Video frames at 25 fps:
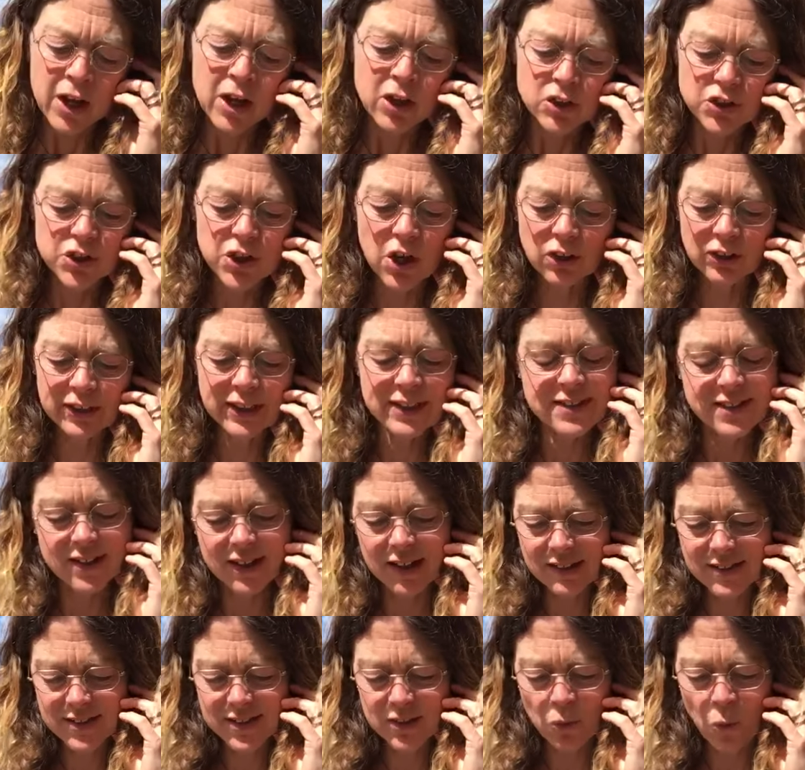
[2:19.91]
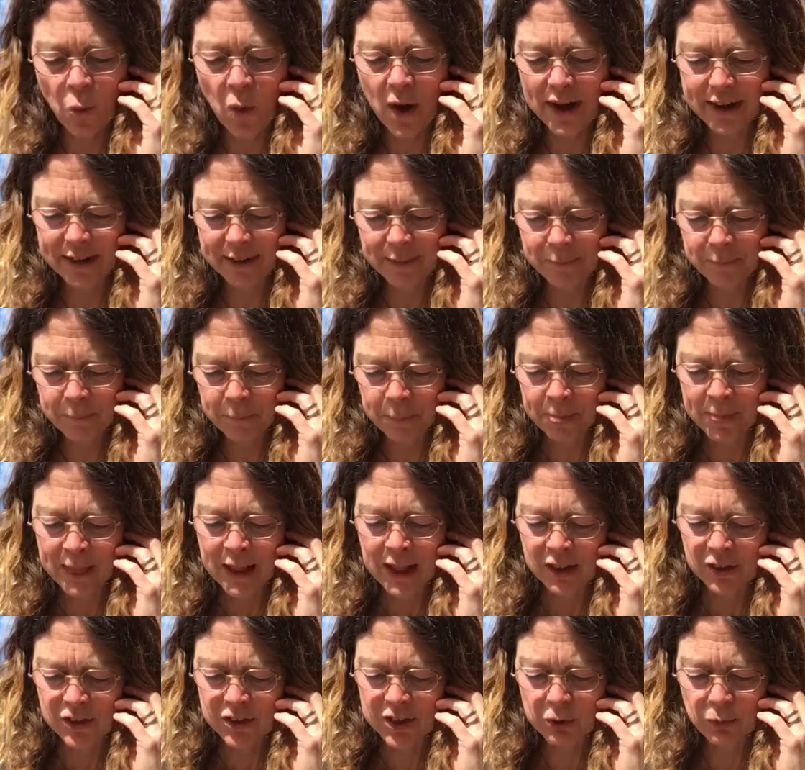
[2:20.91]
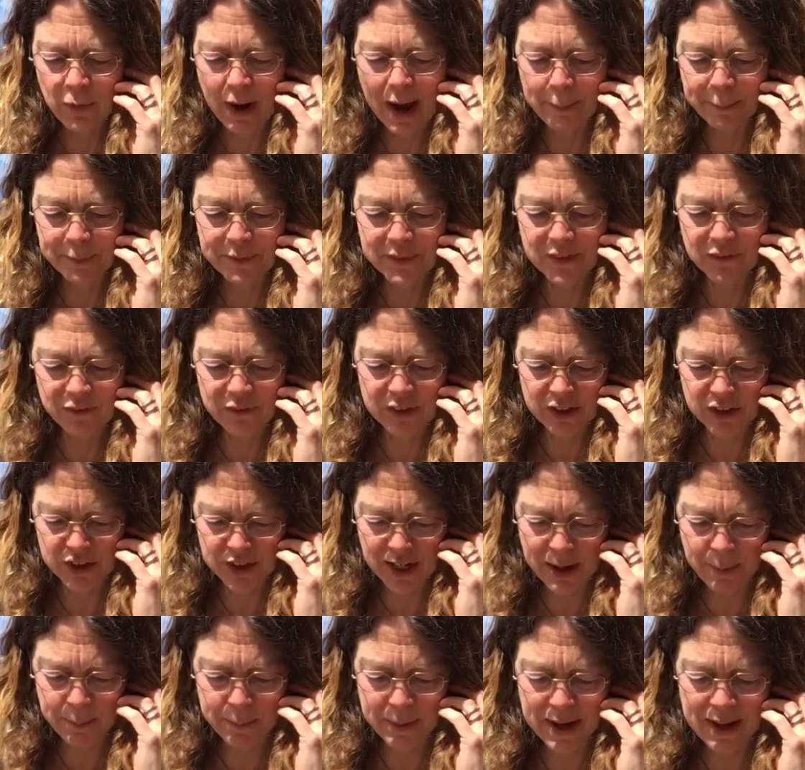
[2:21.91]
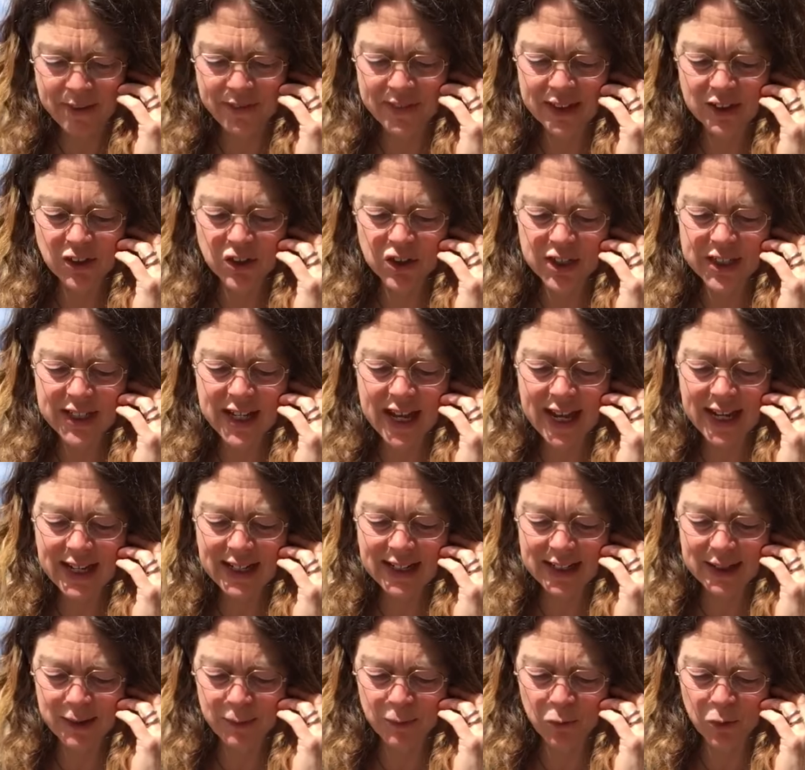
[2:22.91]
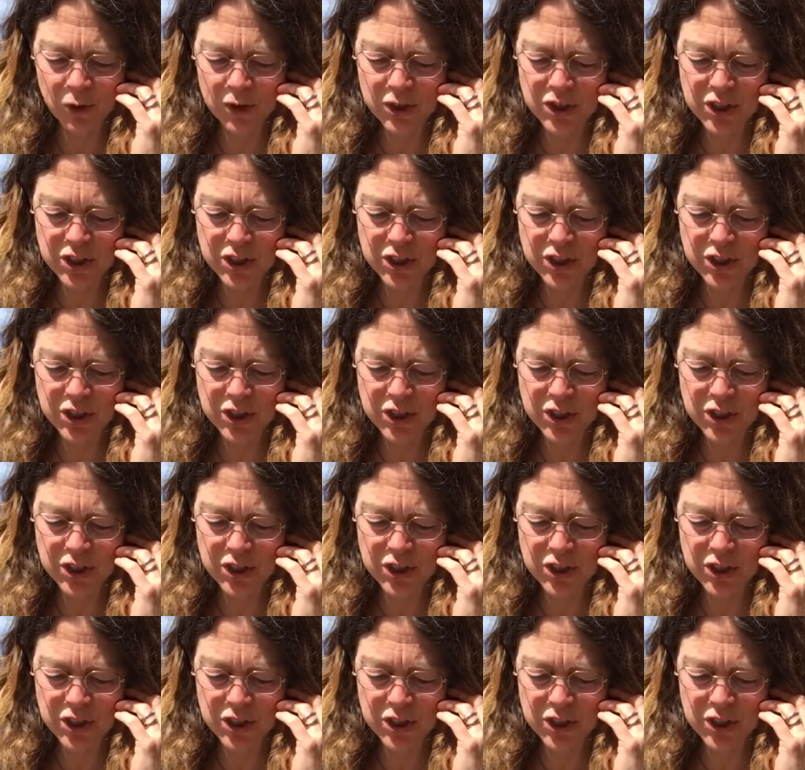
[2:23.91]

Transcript: Charlotte's cousin won. She wrapped the fish up, and then she ate him when